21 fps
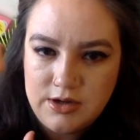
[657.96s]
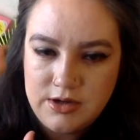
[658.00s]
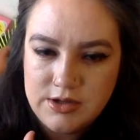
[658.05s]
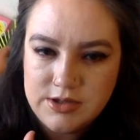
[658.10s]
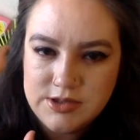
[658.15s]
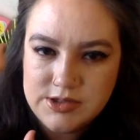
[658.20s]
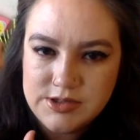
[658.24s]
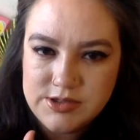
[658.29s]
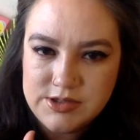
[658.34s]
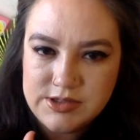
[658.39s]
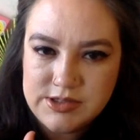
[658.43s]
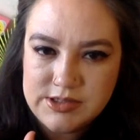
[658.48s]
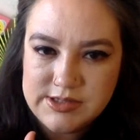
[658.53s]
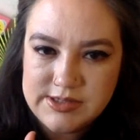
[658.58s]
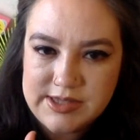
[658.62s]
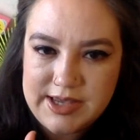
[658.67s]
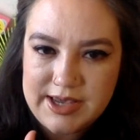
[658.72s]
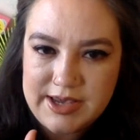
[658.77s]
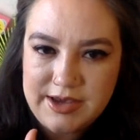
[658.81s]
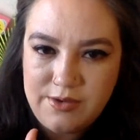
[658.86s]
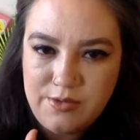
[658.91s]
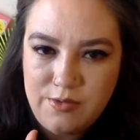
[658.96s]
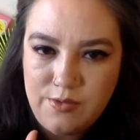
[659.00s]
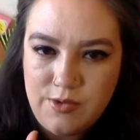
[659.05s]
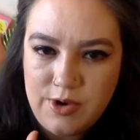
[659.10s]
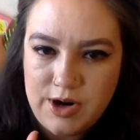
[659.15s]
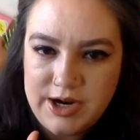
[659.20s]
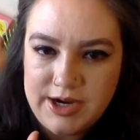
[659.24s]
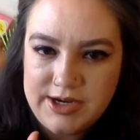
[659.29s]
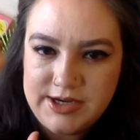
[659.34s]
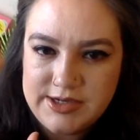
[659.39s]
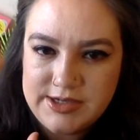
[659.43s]
So this is a
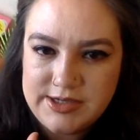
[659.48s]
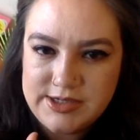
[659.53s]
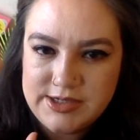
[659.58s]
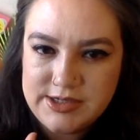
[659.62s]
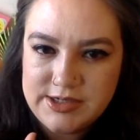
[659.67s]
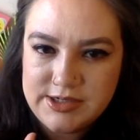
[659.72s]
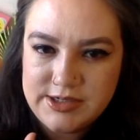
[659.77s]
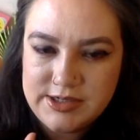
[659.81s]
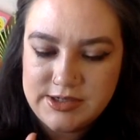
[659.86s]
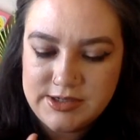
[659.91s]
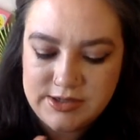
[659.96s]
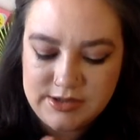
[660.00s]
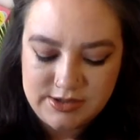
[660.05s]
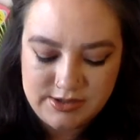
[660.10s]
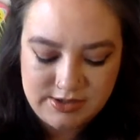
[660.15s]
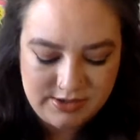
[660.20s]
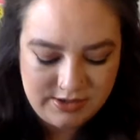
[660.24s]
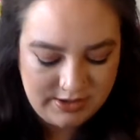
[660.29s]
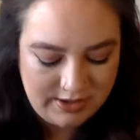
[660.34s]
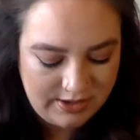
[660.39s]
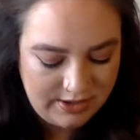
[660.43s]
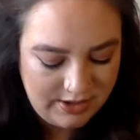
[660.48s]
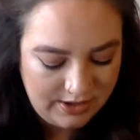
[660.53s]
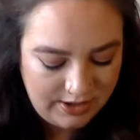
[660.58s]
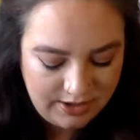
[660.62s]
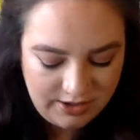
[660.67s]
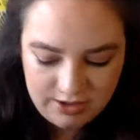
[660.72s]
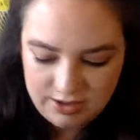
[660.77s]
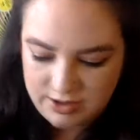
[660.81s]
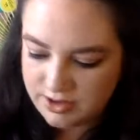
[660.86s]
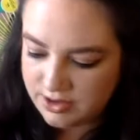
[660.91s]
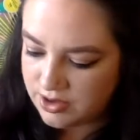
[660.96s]
white
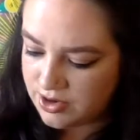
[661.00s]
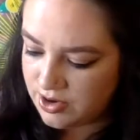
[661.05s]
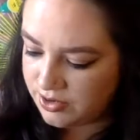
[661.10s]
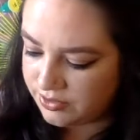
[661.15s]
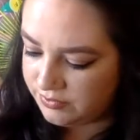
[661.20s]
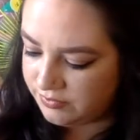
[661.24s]
called